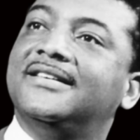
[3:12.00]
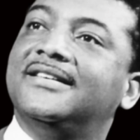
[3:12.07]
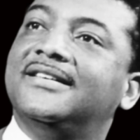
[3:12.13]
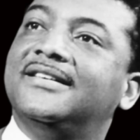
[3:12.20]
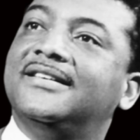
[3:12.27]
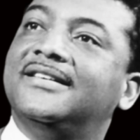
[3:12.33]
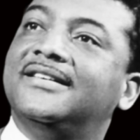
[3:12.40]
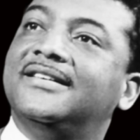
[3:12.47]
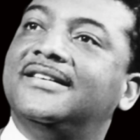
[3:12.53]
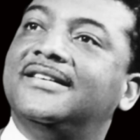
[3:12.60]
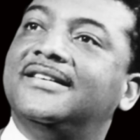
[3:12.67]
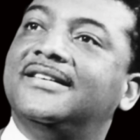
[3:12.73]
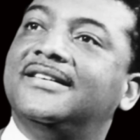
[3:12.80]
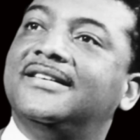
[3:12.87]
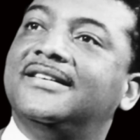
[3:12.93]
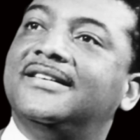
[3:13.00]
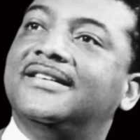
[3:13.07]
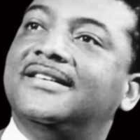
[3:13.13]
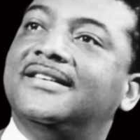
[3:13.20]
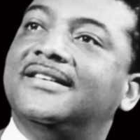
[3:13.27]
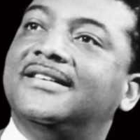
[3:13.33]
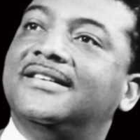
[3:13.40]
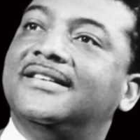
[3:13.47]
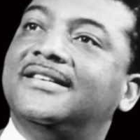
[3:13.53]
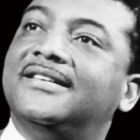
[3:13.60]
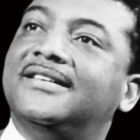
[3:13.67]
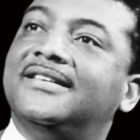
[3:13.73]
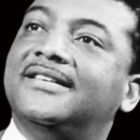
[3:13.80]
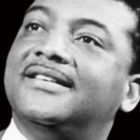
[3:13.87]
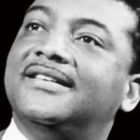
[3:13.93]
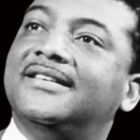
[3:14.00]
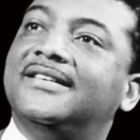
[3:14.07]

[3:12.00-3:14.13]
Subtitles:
Nothing is said.